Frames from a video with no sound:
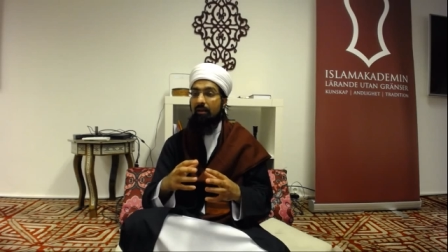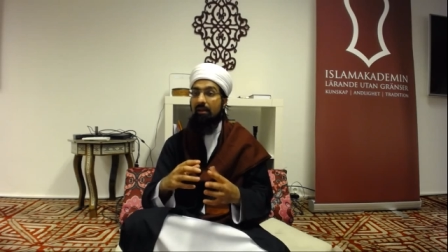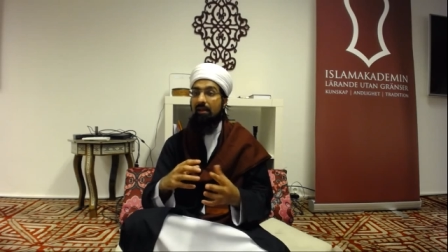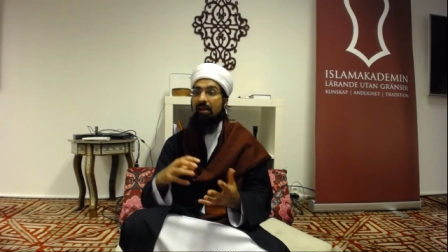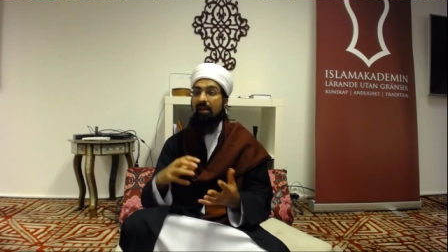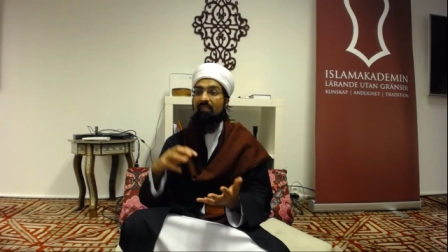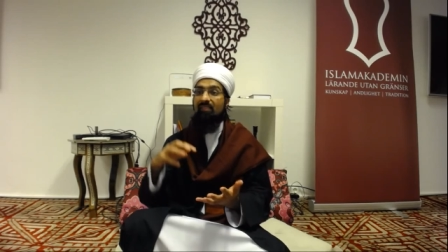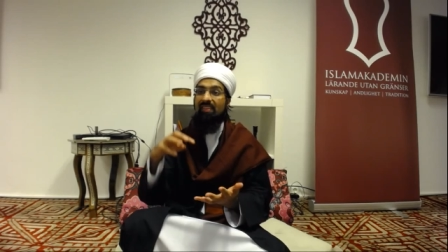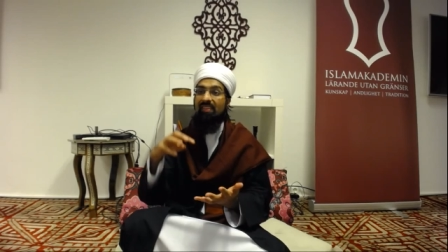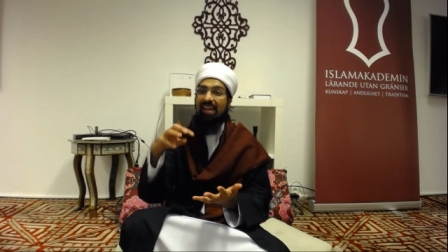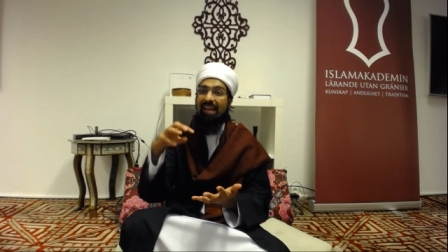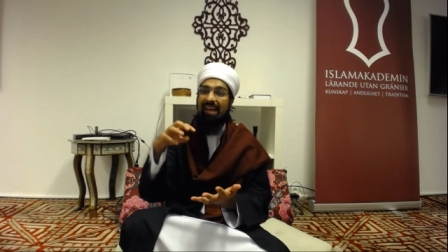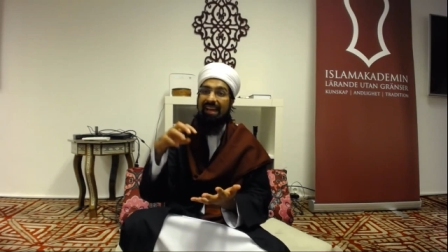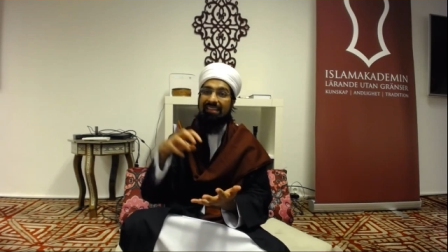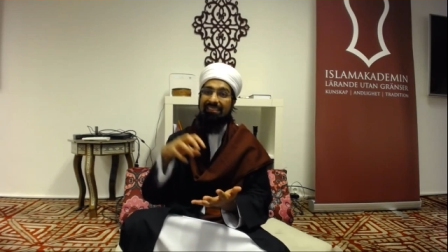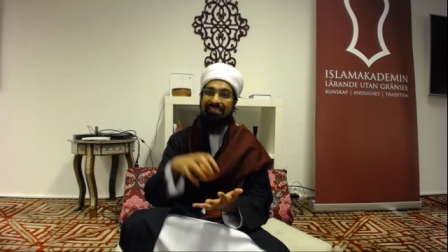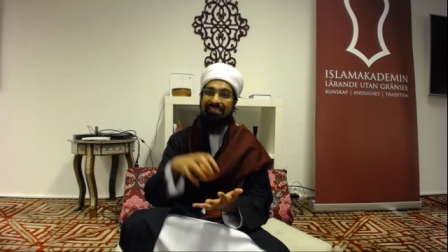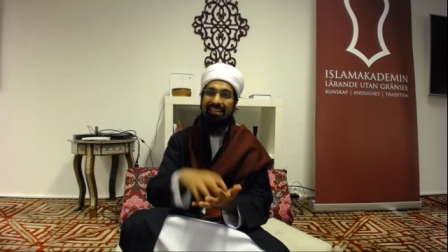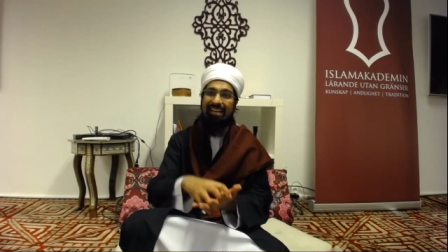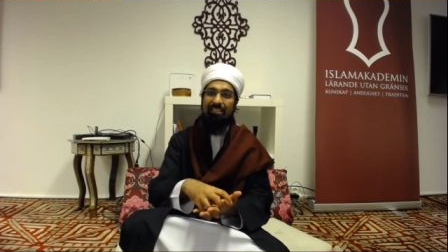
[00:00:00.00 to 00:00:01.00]
their
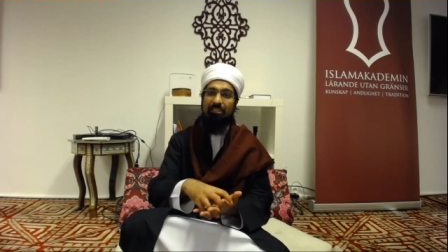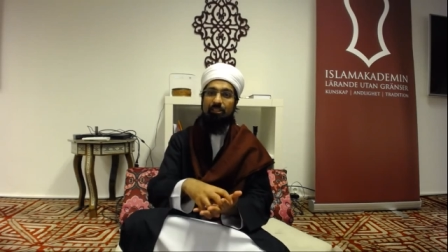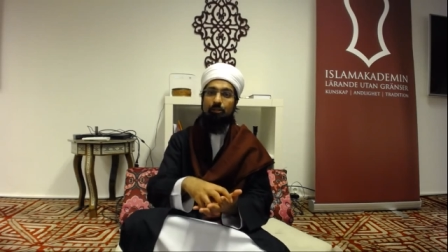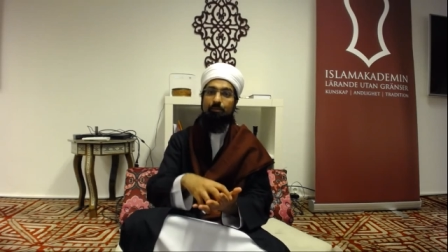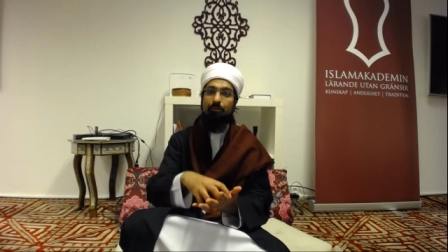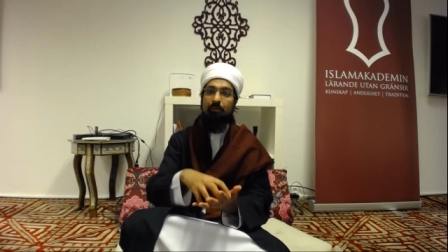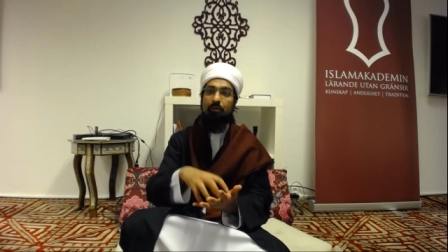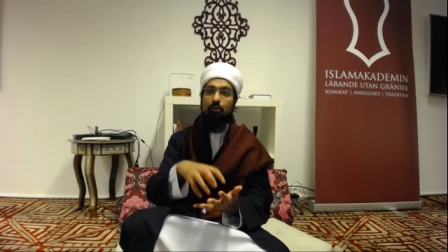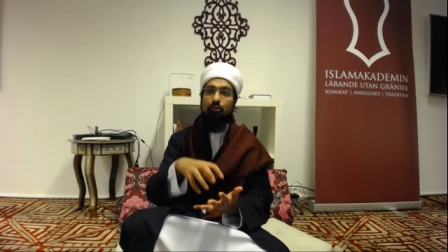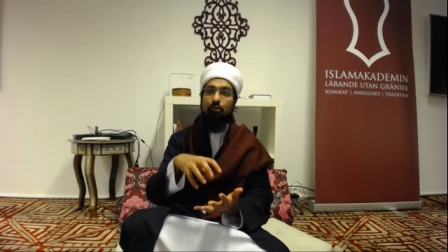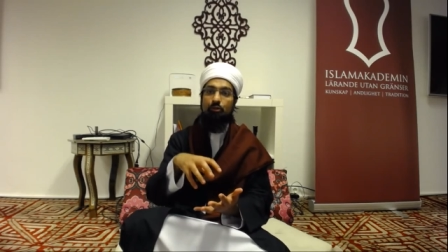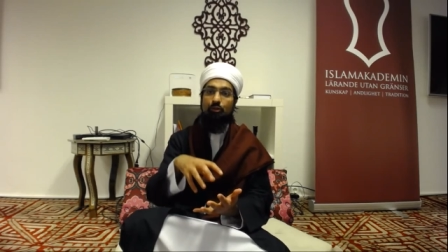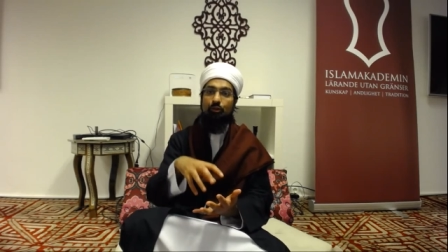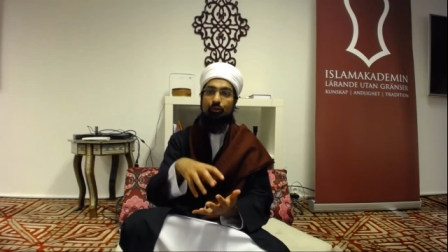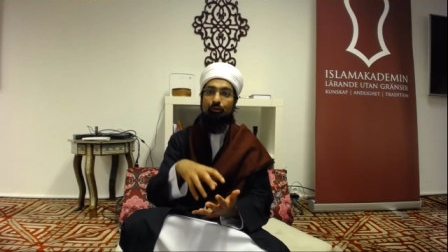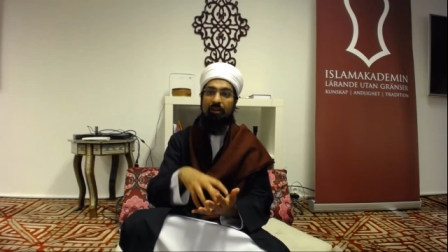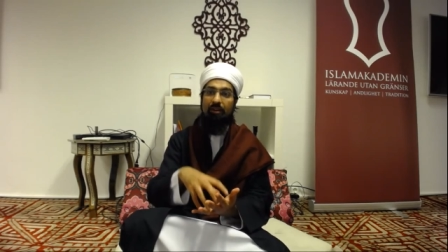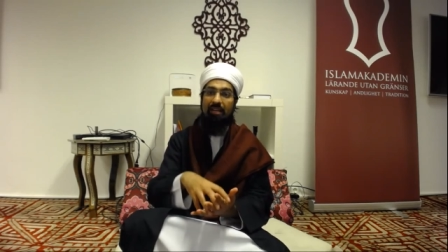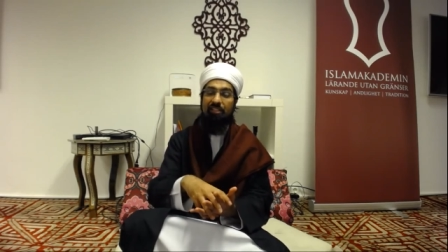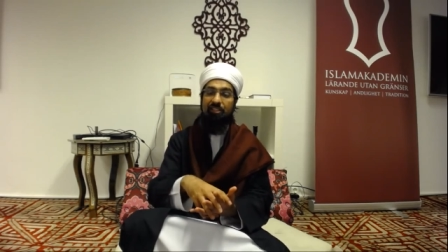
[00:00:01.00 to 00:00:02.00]
attachment to the
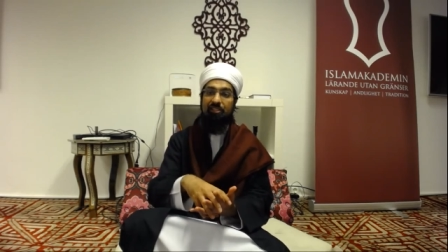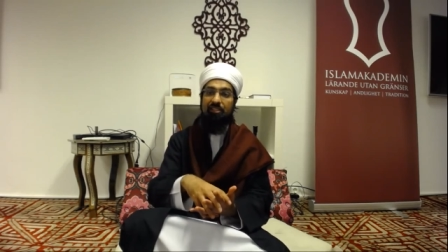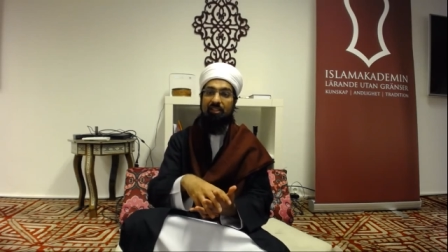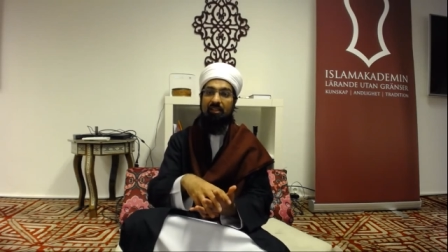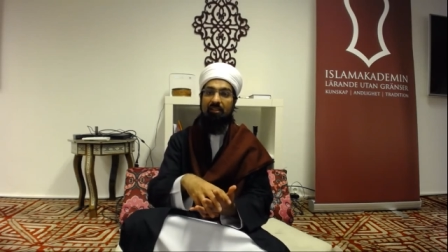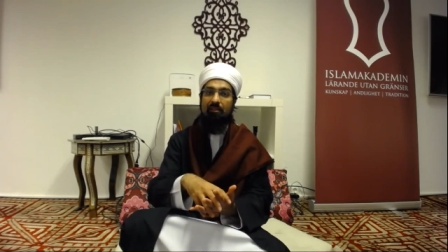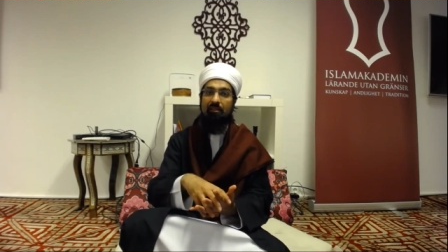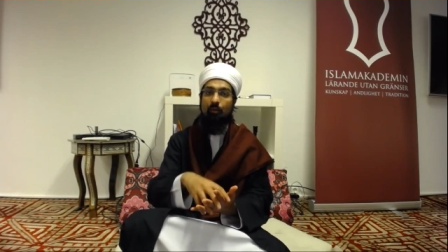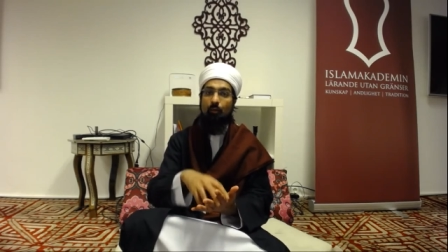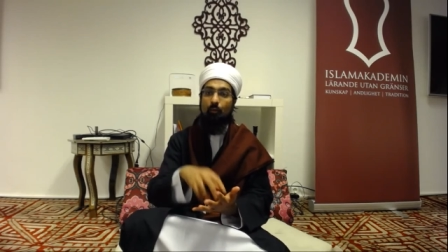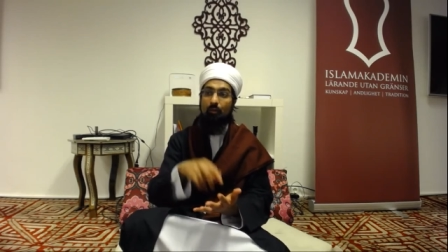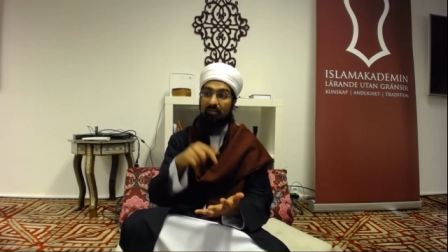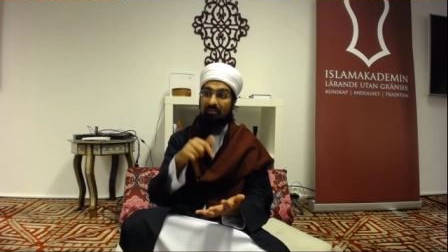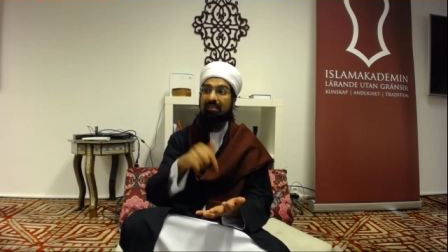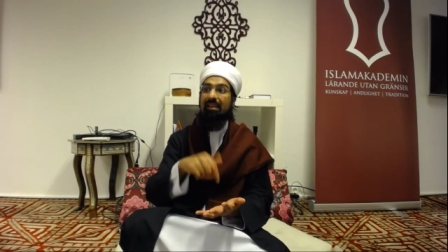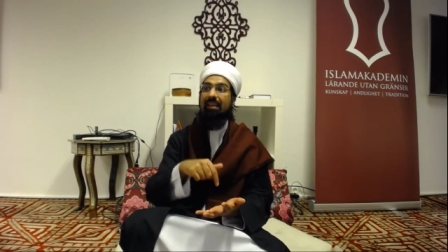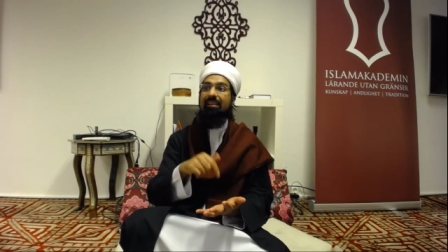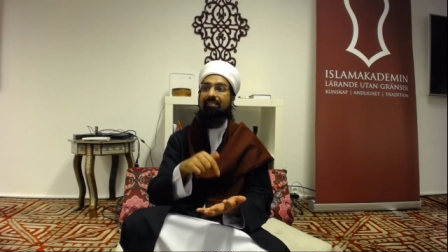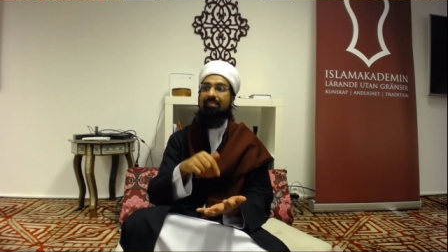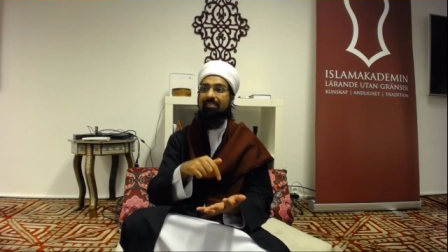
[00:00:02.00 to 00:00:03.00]
religion was
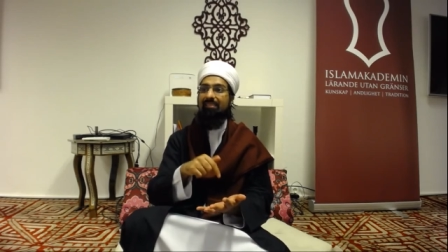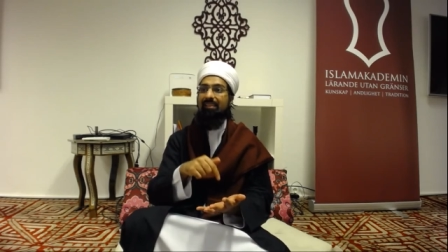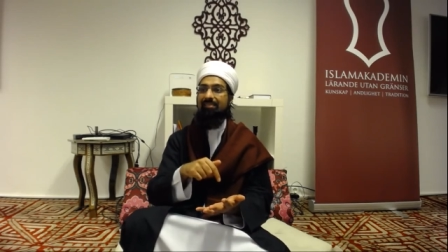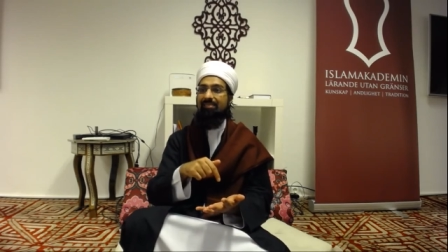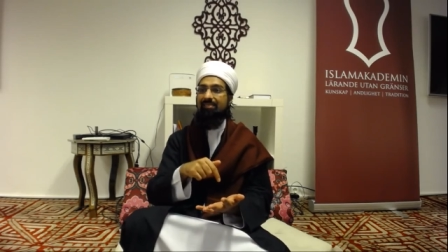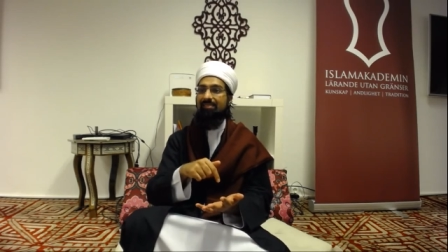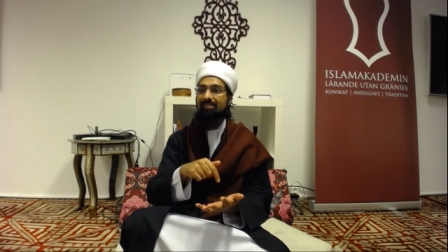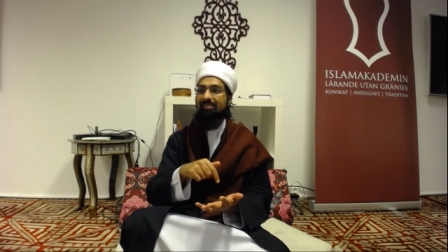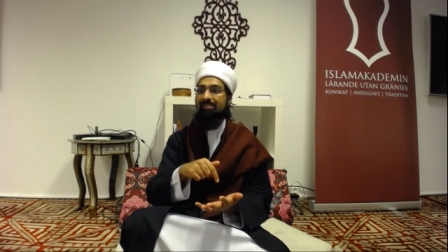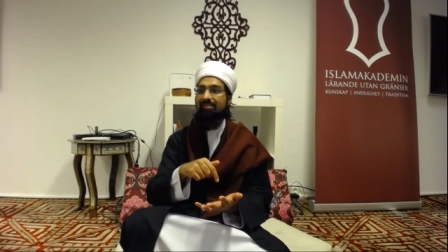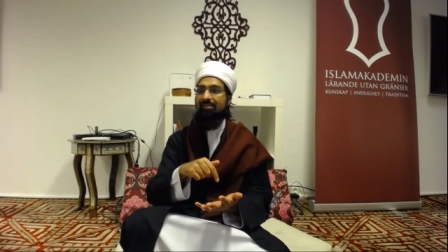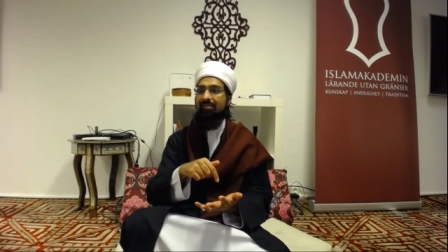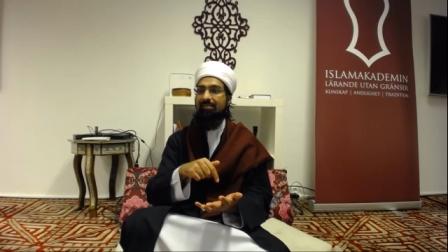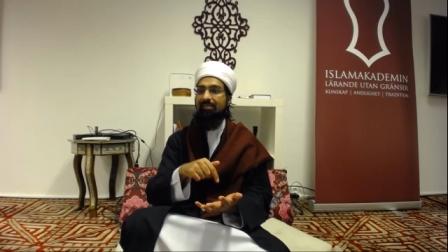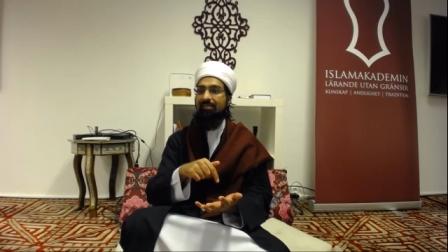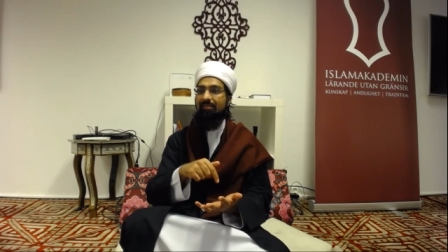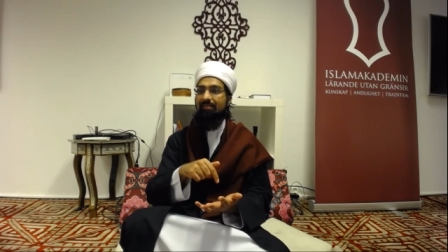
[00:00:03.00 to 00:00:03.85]
like this.